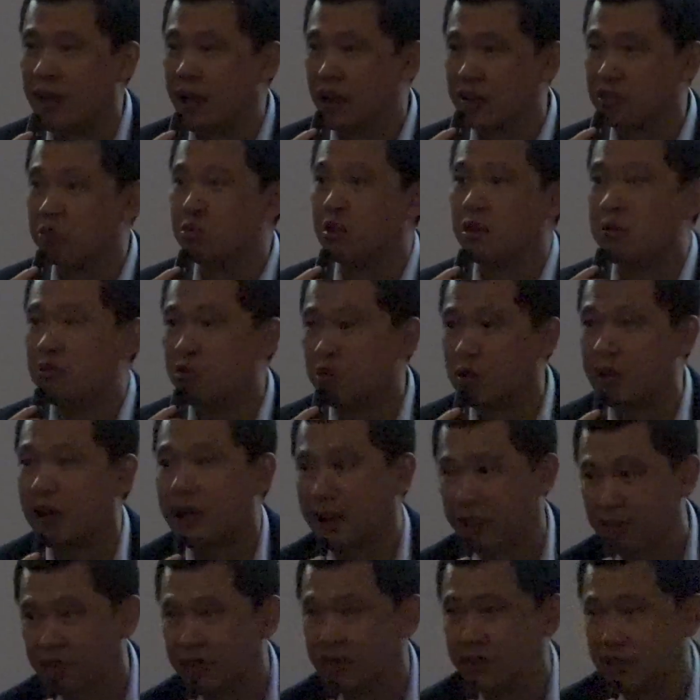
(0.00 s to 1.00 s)
as we would
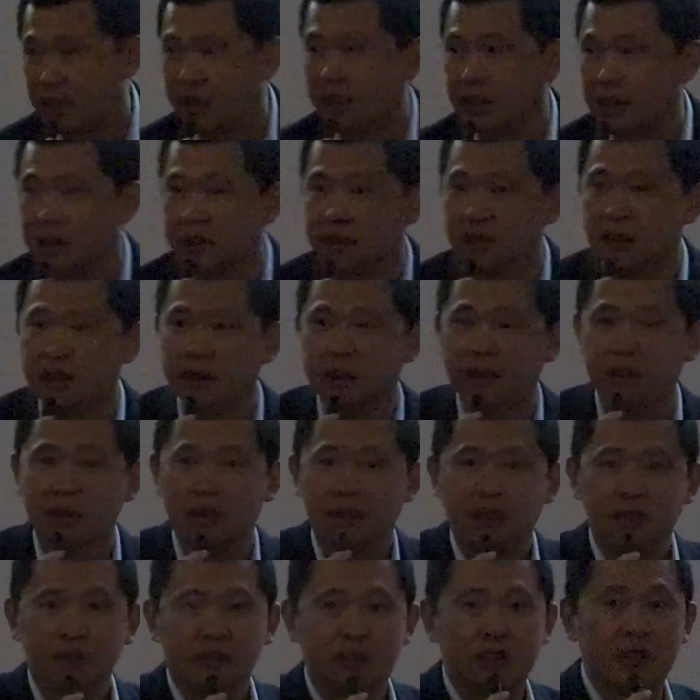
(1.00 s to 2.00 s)
like to think.
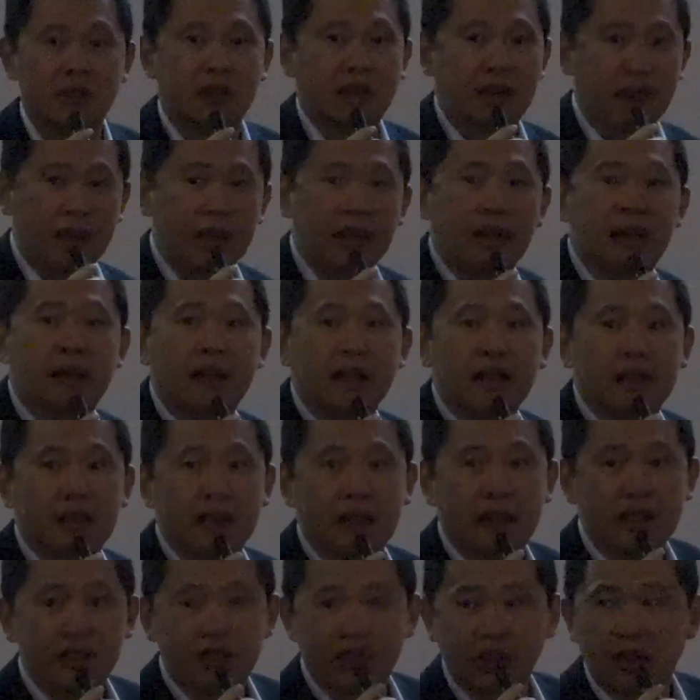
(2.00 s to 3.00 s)
So AI,
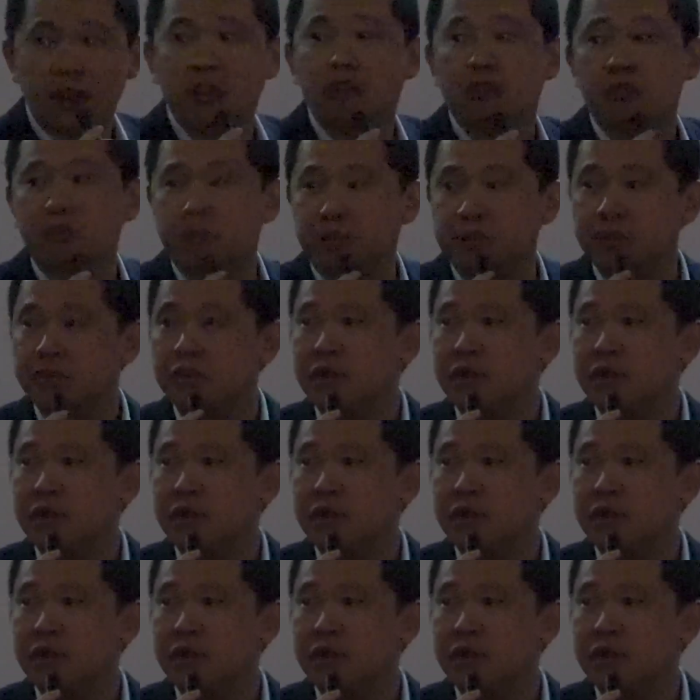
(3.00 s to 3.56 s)
let's hope.